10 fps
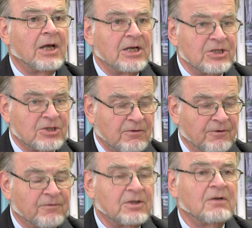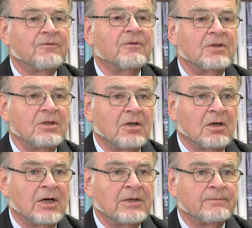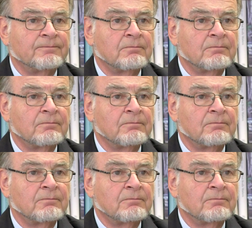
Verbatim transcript: aged 50 to 59,